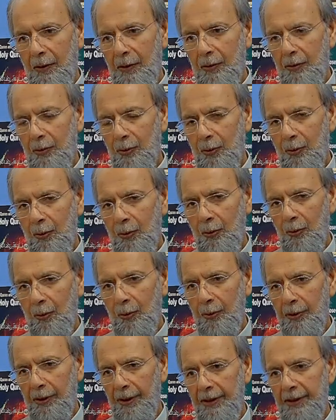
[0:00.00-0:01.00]

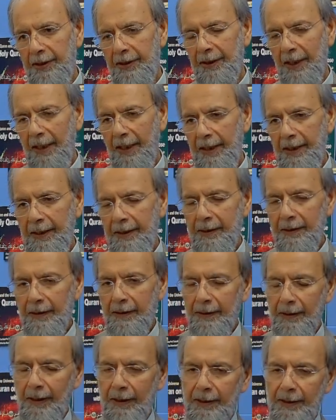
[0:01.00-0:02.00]
So they decide
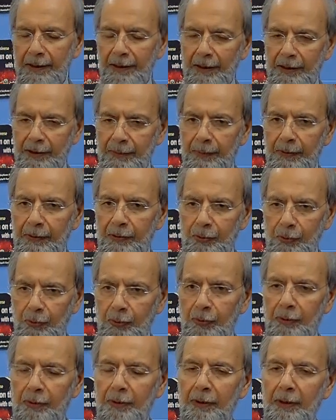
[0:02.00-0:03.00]
that the husband
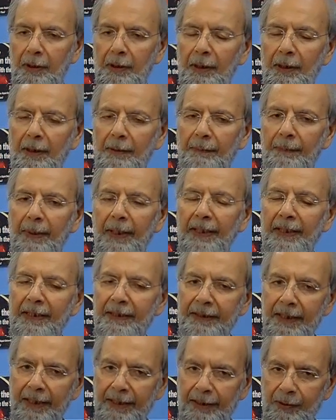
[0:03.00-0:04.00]
should marry
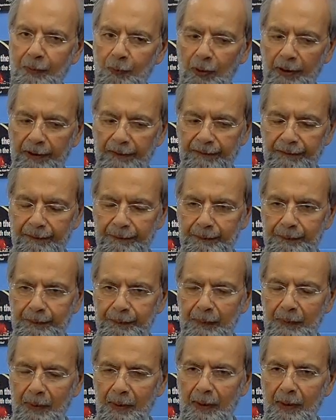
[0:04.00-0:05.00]
a second wife.
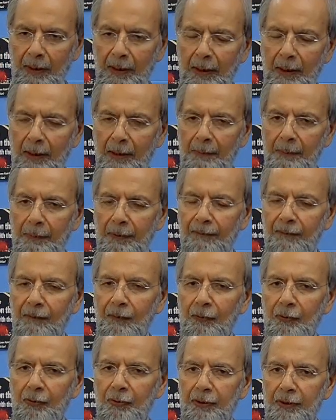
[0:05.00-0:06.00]
But of
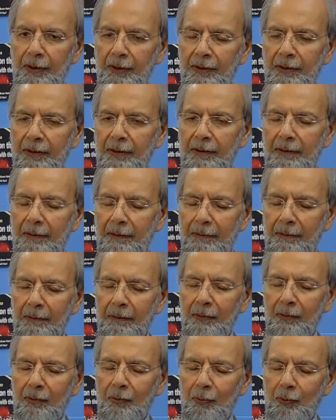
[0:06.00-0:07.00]
course,
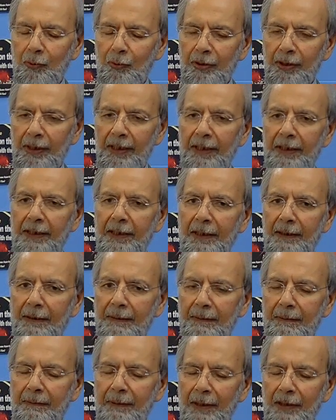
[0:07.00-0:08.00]
to say
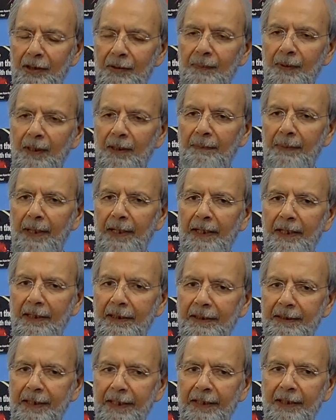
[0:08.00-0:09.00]
that husband marrying
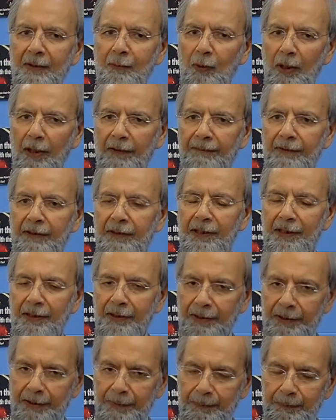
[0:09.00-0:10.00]
a second wife is
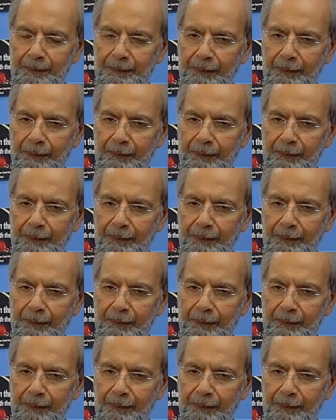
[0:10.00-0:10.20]
easy.